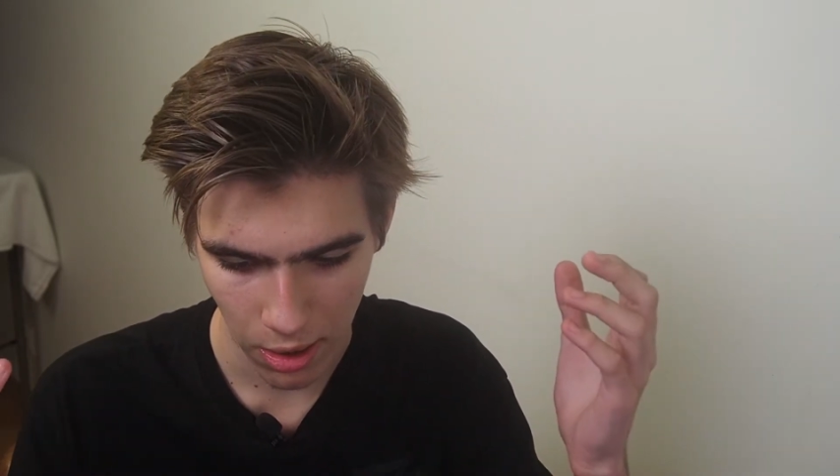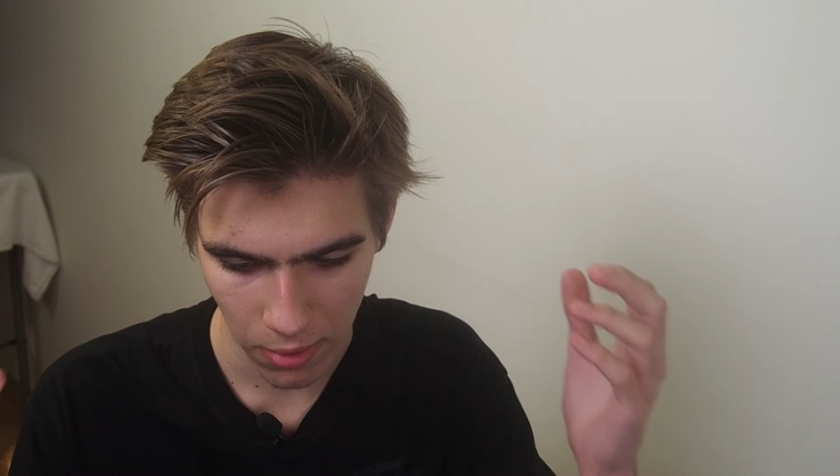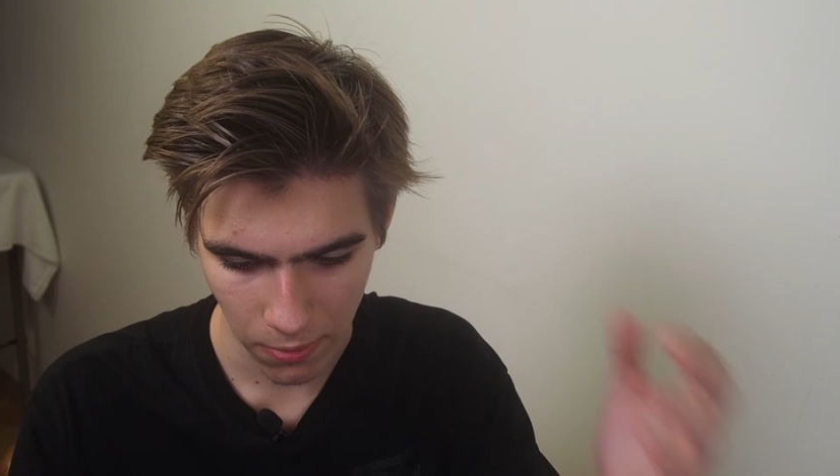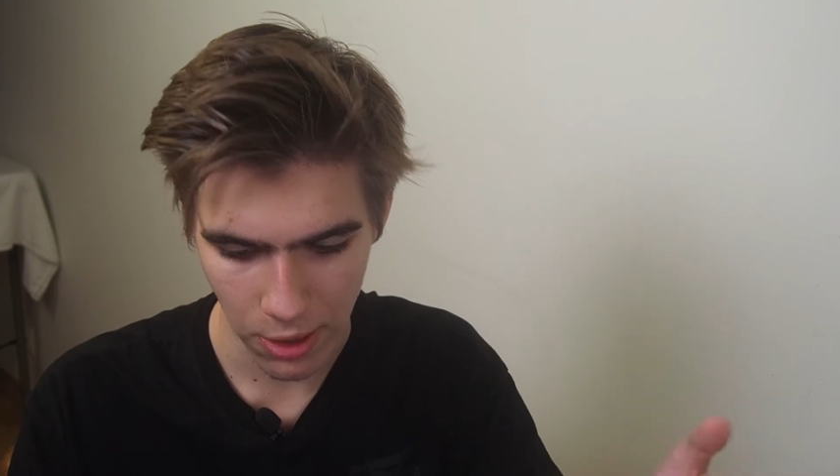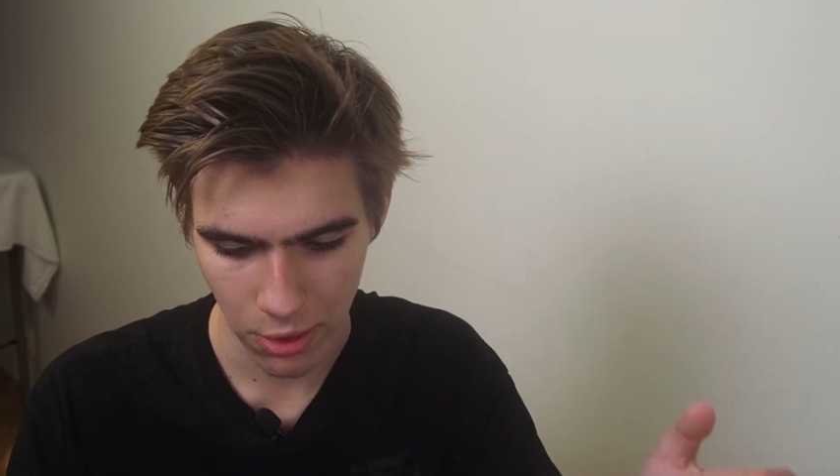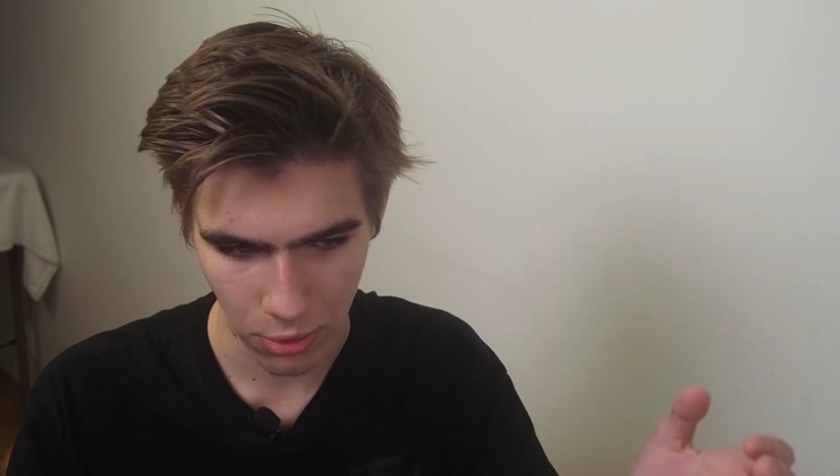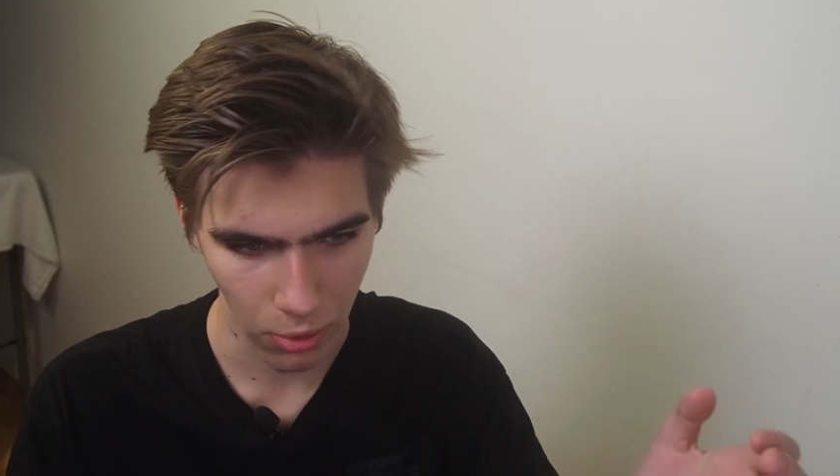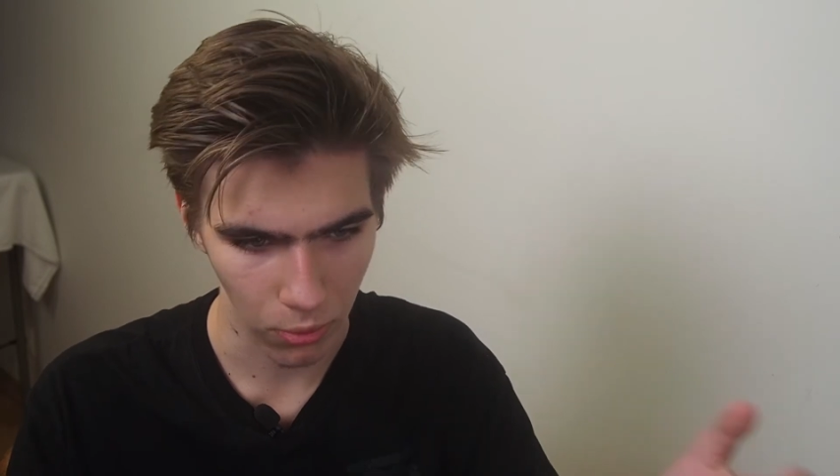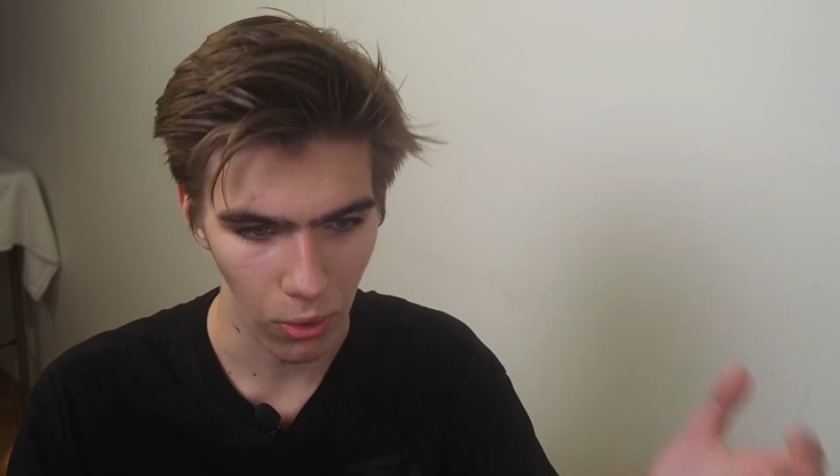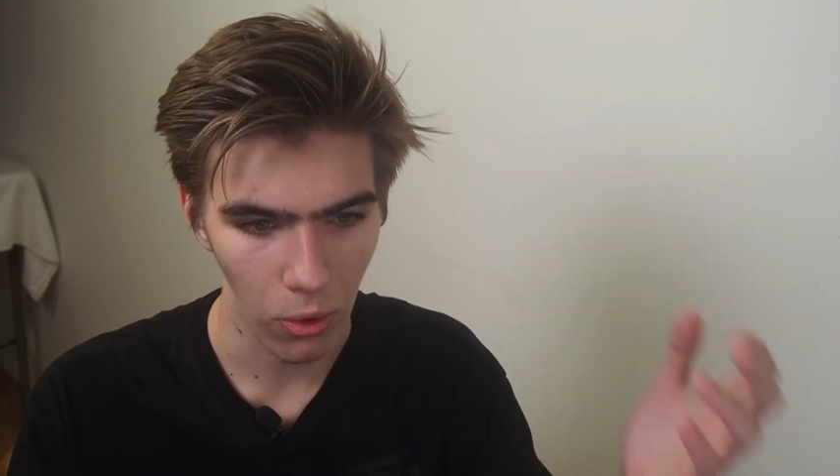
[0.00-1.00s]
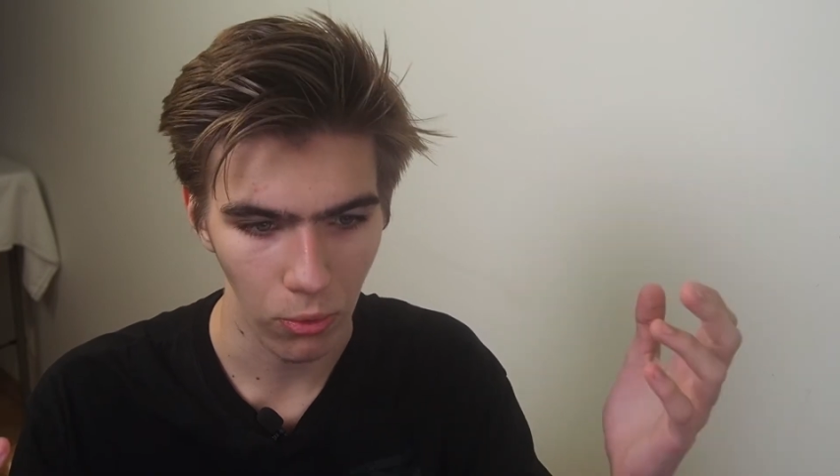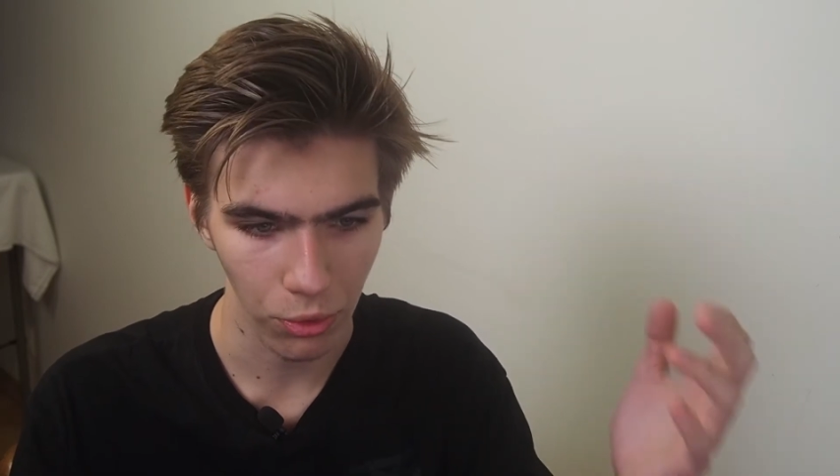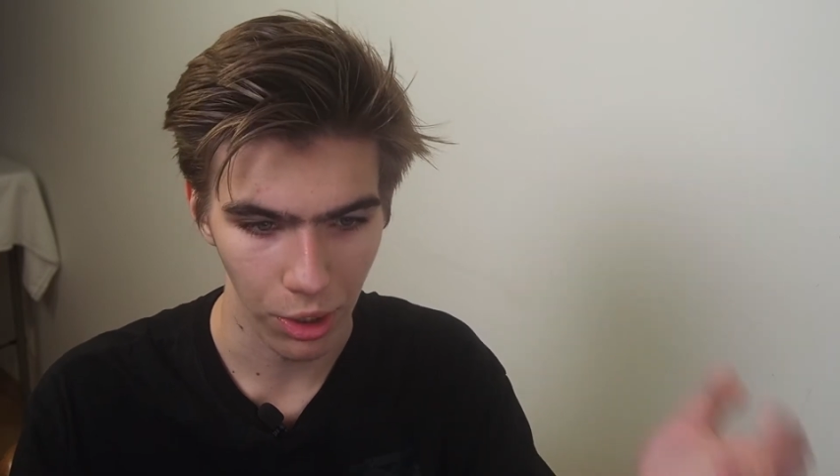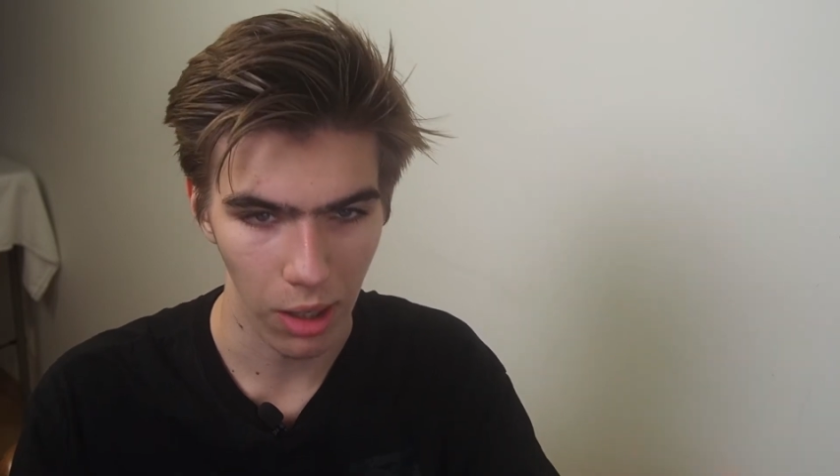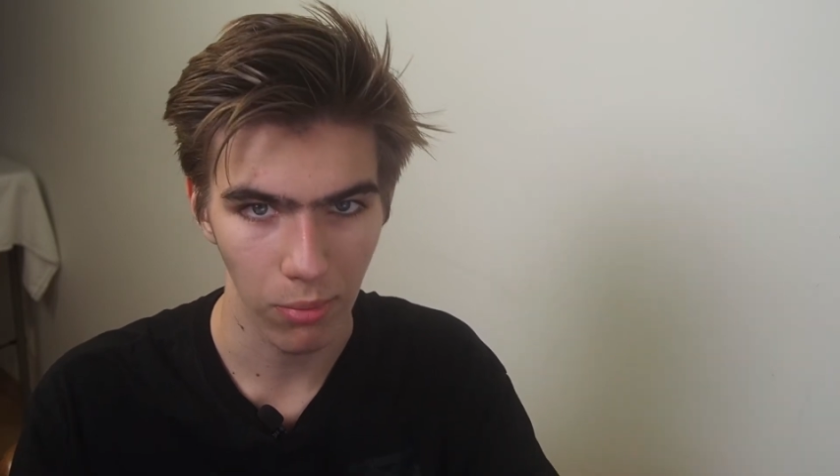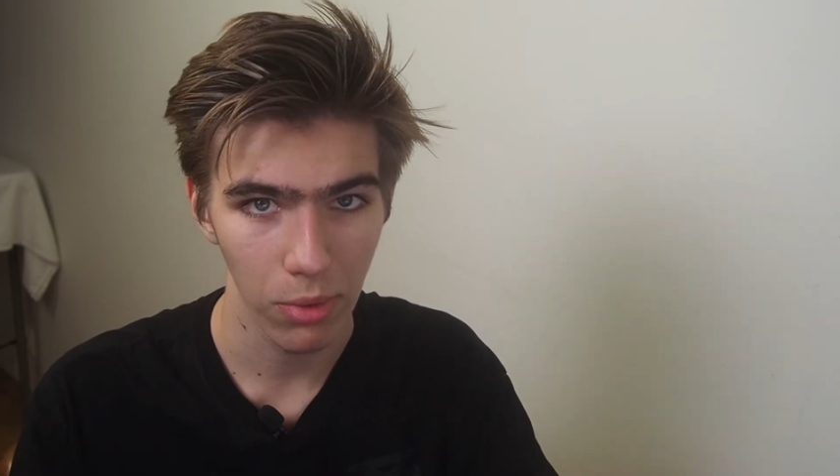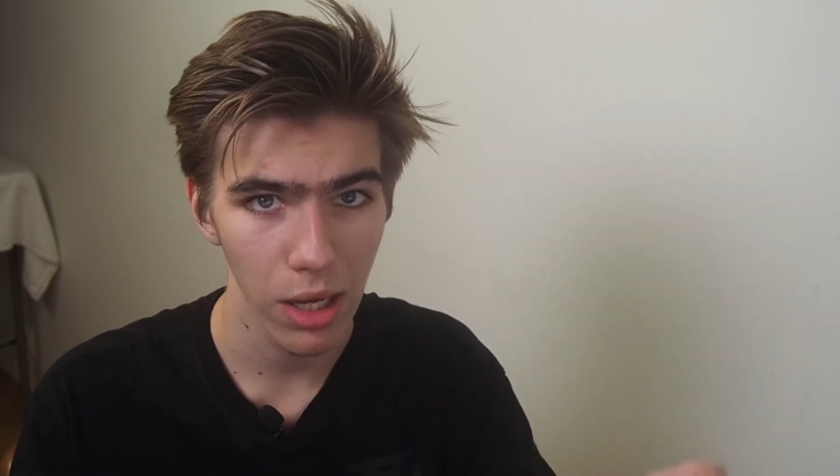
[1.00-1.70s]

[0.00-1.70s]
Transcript: a virtual phone number